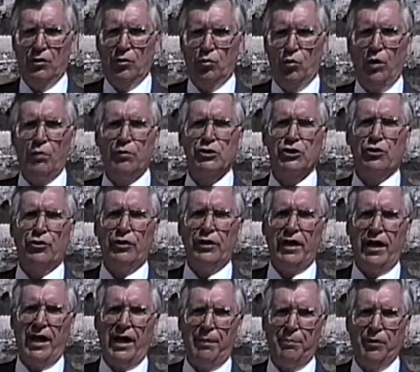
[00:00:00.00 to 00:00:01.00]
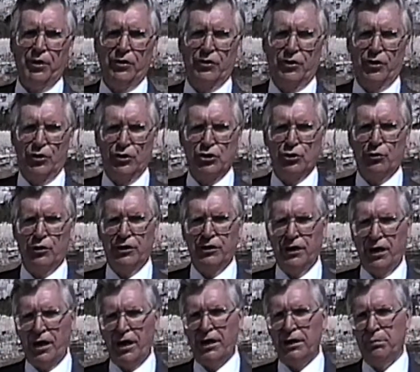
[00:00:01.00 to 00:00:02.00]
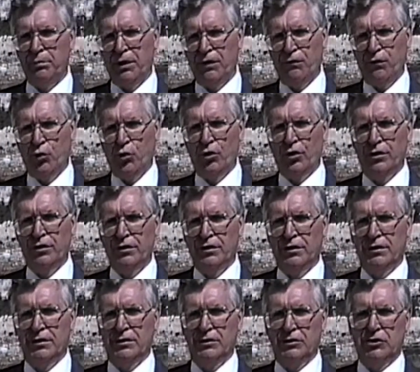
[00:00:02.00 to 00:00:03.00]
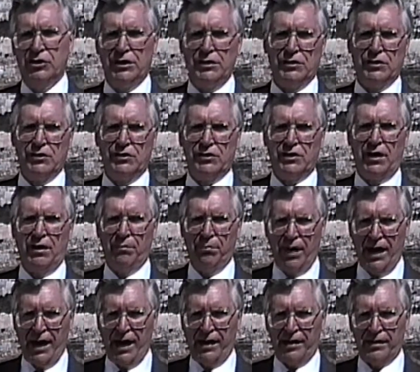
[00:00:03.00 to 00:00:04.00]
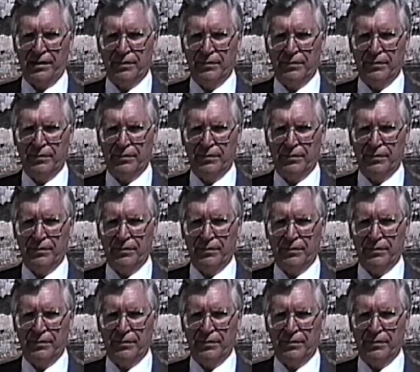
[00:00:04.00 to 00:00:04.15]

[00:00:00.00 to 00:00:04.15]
what was going to happen to those who had died before Jesus came back.